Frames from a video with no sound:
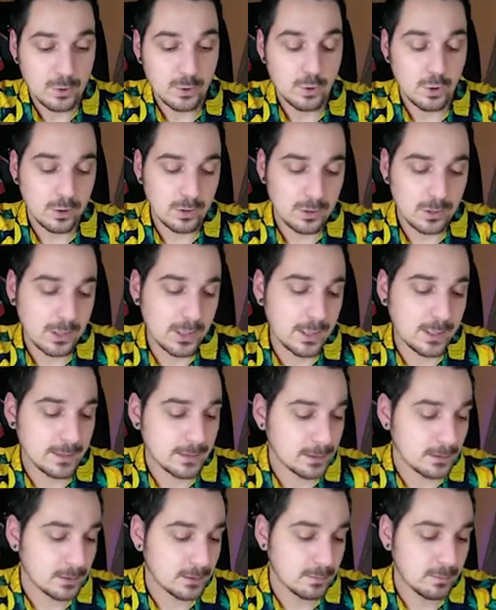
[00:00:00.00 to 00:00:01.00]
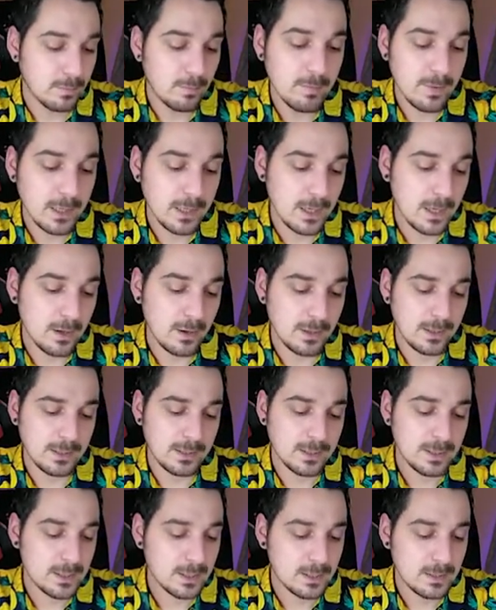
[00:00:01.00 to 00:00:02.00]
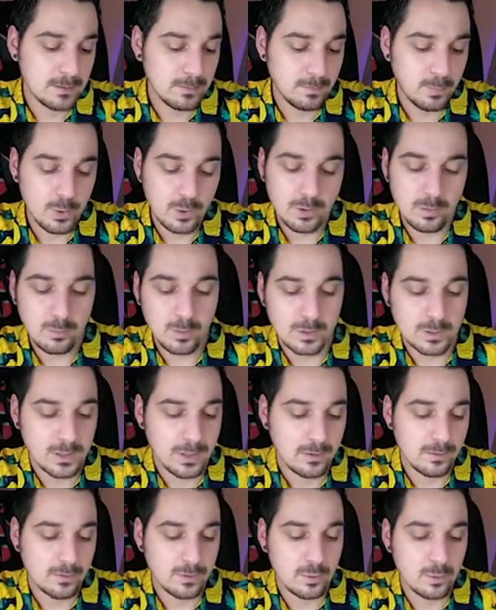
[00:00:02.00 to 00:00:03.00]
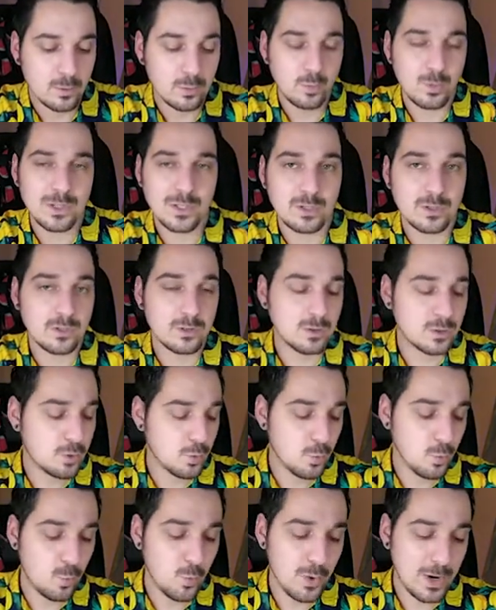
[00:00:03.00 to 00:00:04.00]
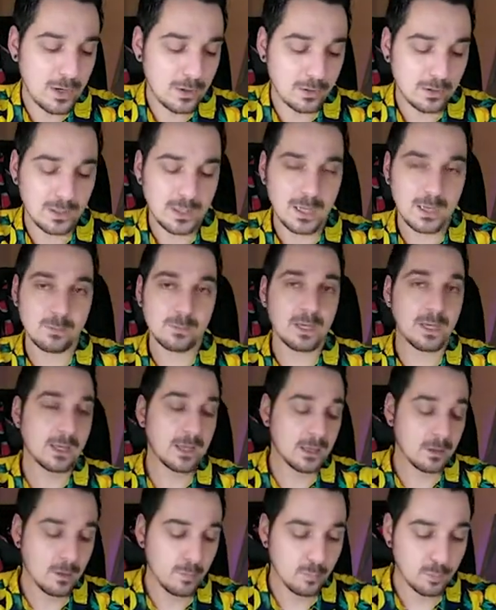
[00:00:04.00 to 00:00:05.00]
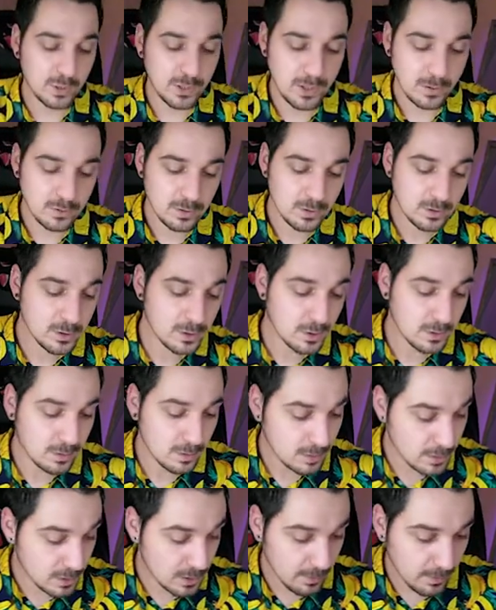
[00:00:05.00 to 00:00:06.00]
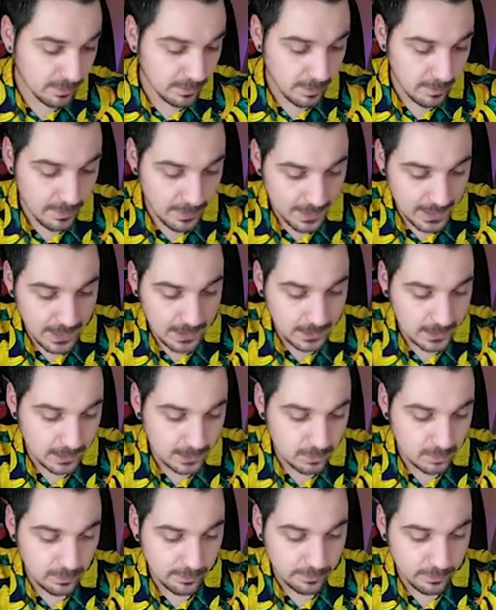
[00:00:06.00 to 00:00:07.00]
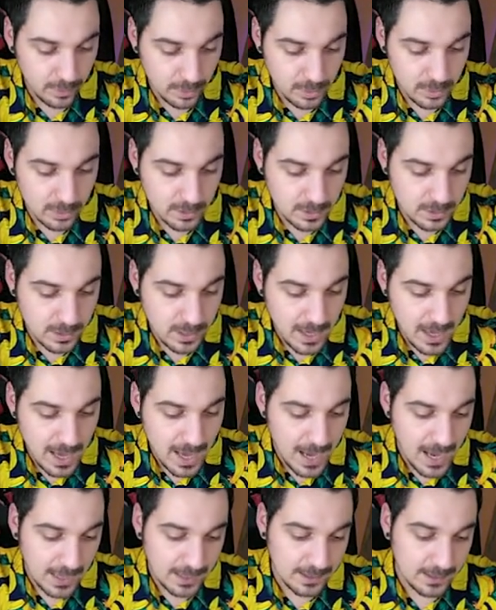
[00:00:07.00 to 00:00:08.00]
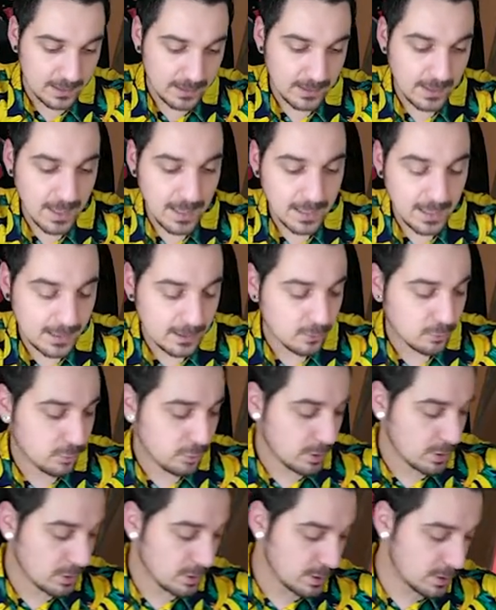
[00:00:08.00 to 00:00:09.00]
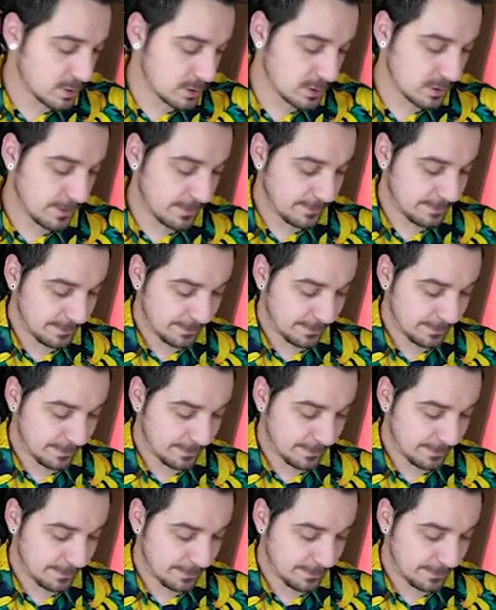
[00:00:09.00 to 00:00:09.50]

Totodile, Bunnyary. These Pokemons have so which so weird names. I cannot pronounce some of them. Ninetales reversed, and then Electros.